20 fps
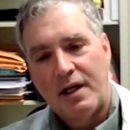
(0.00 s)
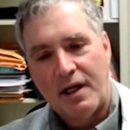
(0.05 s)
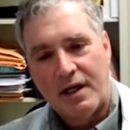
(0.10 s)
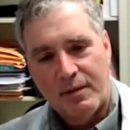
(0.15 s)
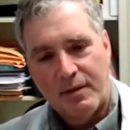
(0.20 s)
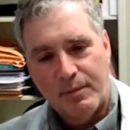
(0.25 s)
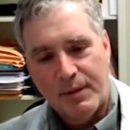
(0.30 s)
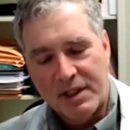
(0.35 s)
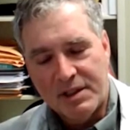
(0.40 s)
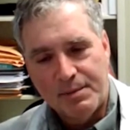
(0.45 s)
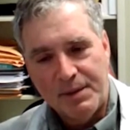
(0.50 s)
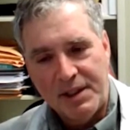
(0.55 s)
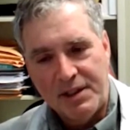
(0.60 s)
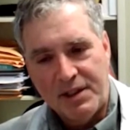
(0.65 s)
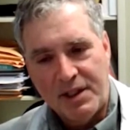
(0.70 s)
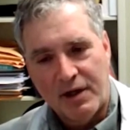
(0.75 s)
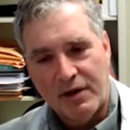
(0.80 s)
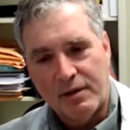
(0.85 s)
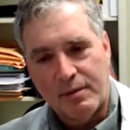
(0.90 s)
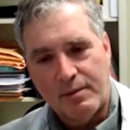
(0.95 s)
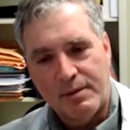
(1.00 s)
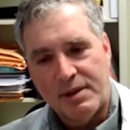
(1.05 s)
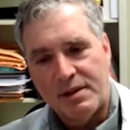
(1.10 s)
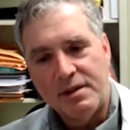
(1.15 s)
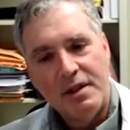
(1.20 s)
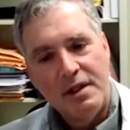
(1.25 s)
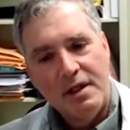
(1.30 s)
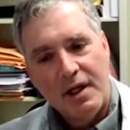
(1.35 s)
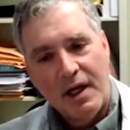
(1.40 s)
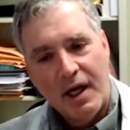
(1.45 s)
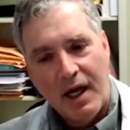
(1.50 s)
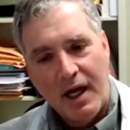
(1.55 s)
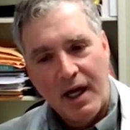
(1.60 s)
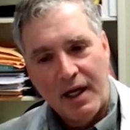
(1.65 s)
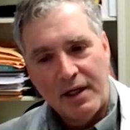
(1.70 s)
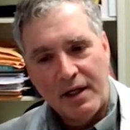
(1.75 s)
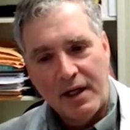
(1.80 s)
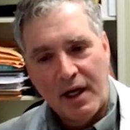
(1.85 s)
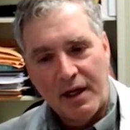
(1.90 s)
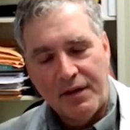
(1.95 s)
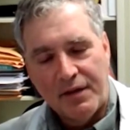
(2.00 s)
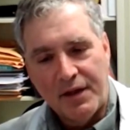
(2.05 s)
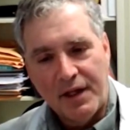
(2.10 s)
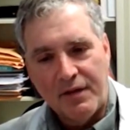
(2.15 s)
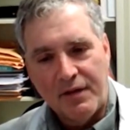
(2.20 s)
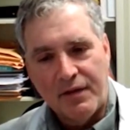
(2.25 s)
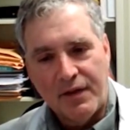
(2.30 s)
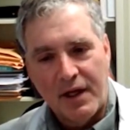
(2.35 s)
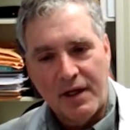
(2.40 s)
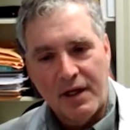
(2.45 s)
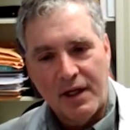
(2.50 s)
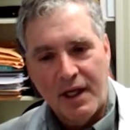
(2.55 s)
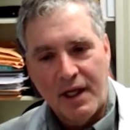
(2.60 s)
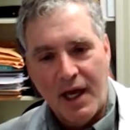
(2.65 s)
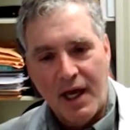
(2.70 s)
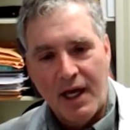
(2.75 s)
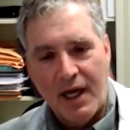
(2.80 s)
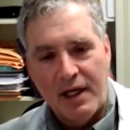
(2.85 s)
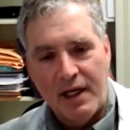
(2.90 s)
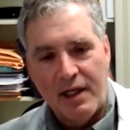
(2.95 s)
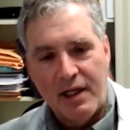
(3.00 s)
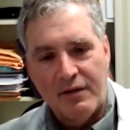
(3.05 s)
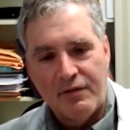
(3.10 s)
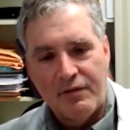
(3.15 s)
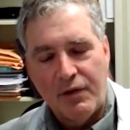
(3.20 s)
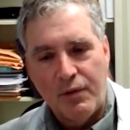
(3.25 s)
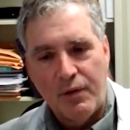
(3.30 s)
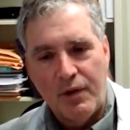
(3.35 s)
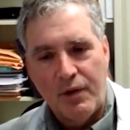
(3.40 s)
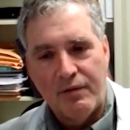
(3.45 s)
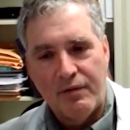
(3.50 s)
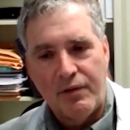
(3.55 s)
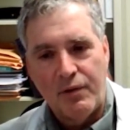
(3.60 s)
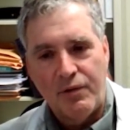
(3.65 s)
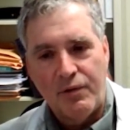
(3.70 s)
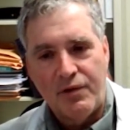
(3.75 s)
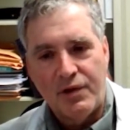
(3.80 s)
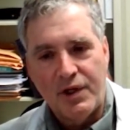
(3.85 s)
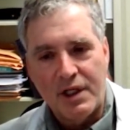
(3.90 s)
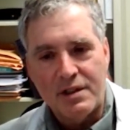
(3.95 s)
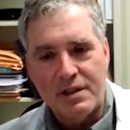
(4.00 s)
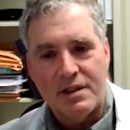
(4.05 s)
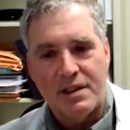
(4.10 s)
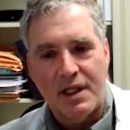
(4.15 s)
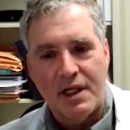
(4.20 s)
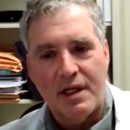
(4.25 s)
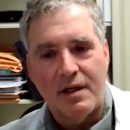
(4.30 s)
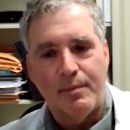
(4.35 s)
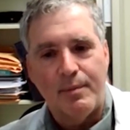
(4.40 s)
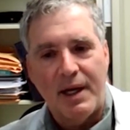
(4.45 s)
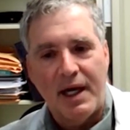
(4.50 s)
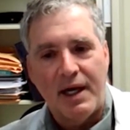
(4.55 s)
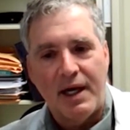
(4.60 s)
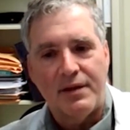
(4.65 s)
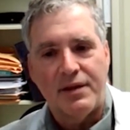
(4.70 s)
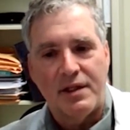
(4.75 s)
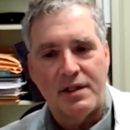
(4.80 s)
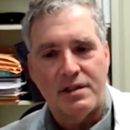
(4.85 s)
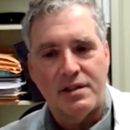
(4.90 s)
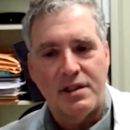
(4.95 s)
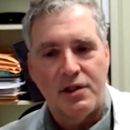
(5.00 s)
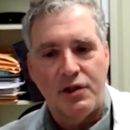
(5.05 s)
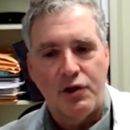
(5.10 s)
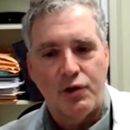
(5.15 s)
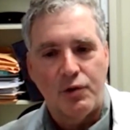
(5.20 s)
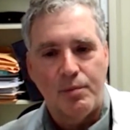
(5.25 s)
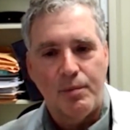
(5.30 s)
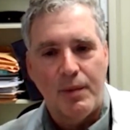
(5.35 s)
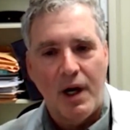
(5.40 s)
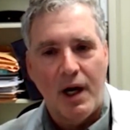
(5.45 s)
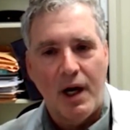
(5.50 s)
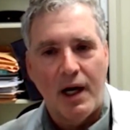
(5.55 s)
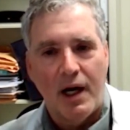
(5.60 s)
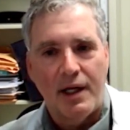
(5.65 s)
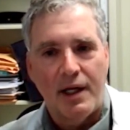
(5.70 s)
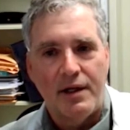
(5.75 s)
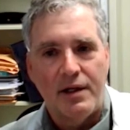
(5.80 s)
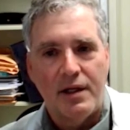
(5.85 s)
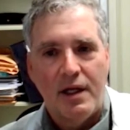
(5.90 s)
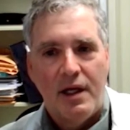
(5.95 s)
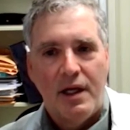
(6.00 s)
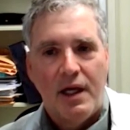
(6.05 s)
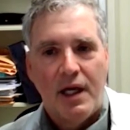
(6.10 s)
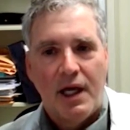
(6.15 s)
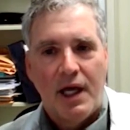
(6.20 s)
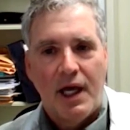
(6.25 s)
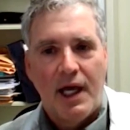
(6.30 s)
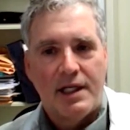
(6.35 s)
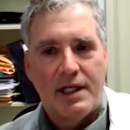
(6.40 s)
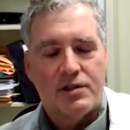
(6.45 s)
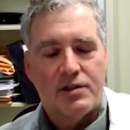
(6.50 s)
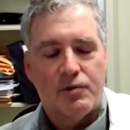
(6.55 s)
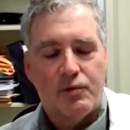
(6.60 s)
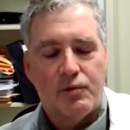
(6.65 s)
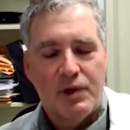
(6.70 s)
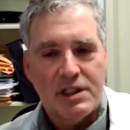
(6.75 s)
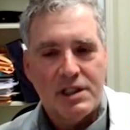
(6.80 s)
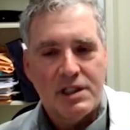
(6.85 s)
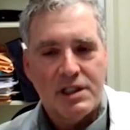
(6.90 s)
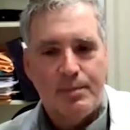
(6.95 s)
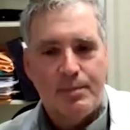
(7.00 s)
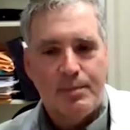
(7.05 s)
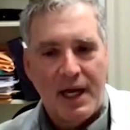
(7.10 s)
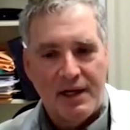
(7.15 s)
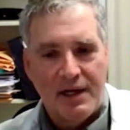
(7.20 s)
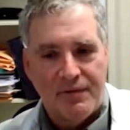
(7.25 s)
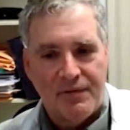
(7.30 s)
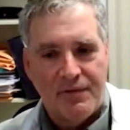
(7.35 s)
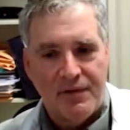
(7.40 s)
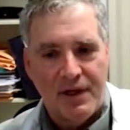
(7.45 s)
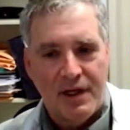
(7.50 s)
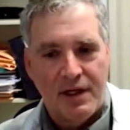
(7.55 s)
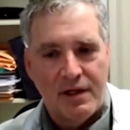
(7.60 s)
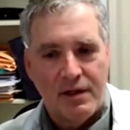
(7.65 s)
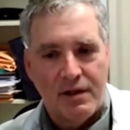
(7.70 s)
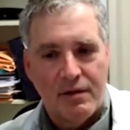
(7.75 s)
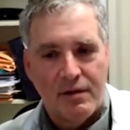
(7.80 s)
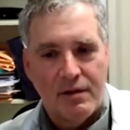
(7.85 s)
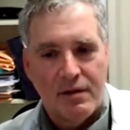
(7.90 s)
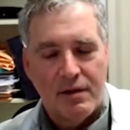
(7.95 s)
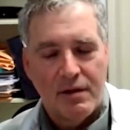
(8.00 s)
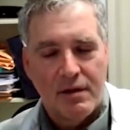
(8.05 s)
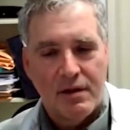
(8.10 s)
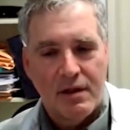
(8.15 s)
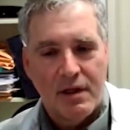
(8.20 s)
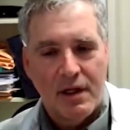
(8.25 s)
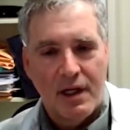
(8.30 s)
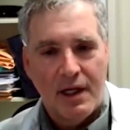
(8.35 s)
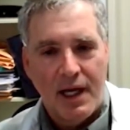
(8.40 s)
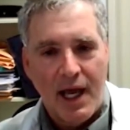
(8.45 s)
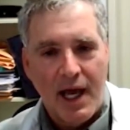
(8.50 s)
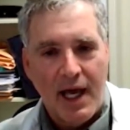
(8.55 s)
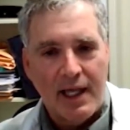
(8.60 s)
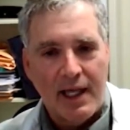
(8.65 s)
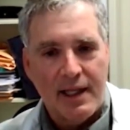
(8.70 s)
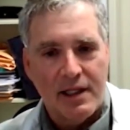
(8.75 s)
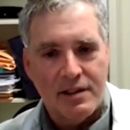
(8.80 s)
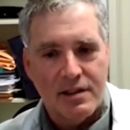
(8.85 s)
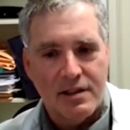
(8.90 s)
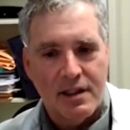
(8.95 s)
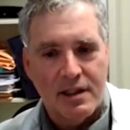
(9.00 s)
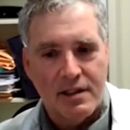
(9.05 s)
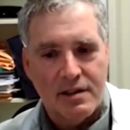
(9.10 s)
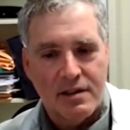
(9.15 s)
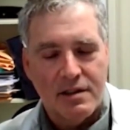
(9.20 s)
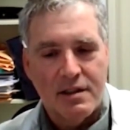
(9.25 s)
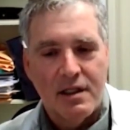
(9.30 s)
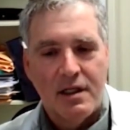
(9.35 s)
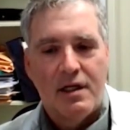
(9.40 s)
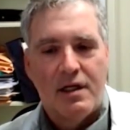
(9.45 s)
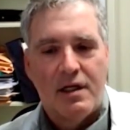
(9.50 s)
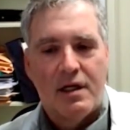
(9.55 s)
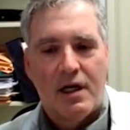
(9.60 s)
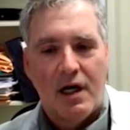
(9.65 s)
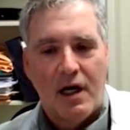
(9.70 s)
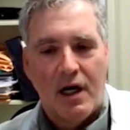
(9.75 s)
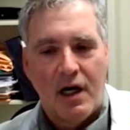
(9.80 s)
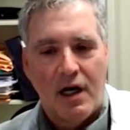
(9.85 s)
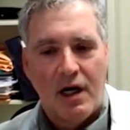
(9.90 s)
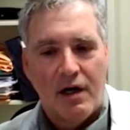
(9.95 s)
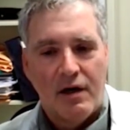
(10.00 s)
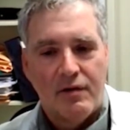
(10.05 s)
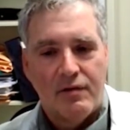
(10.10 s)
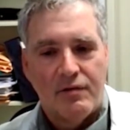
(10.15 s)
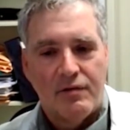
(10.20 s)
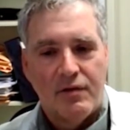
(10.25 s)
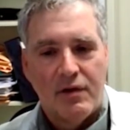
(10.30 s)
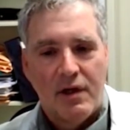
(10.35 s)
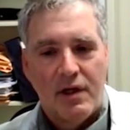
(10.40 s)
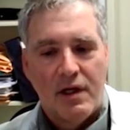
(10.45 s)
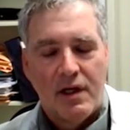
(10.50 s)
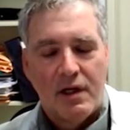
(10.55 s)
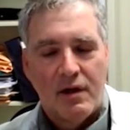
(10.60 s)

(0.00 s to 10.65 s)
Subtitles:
and it must be terrible. And I think that again, if you just think about this in your mind as a risk-benefit analysis of